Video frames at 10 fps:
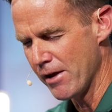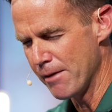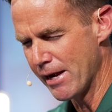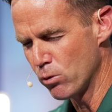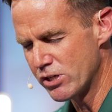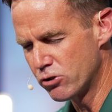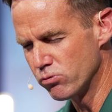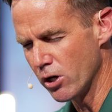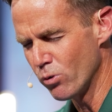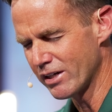and may we
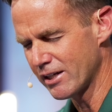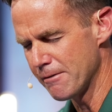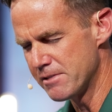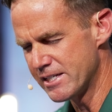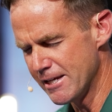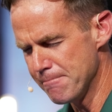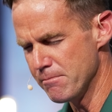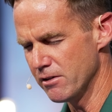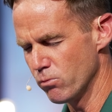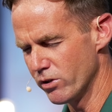grow in
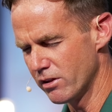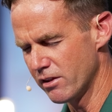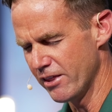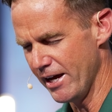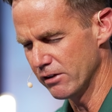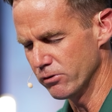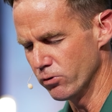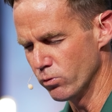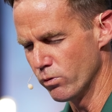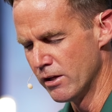contentment with that,
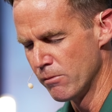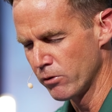Lord.